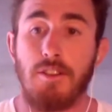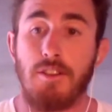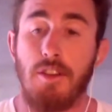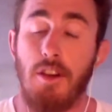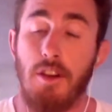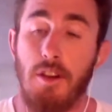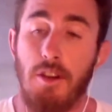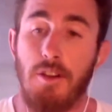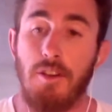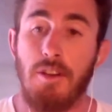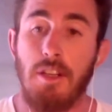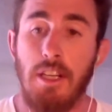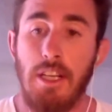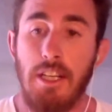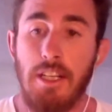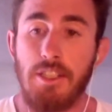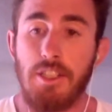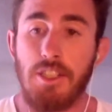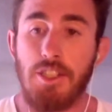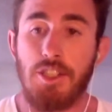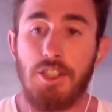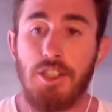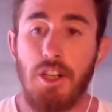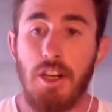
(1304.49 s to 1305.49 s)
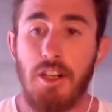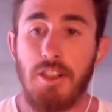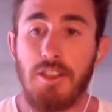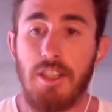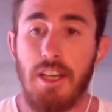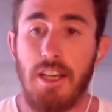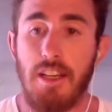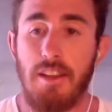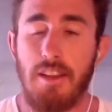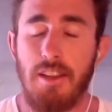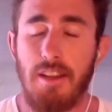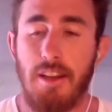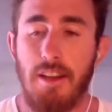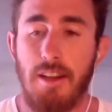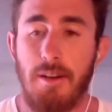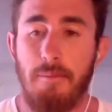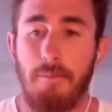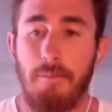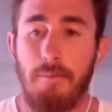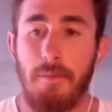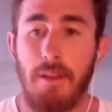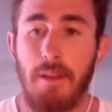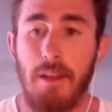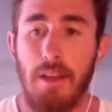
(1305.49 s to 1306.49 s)
So just shows that
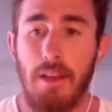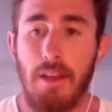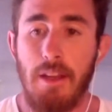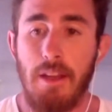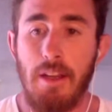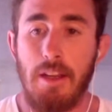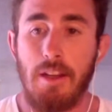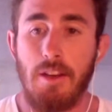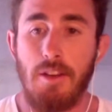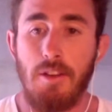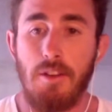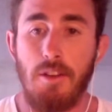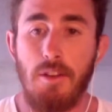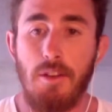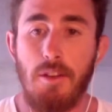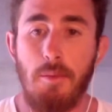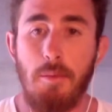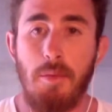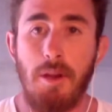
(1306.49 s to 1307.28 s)
the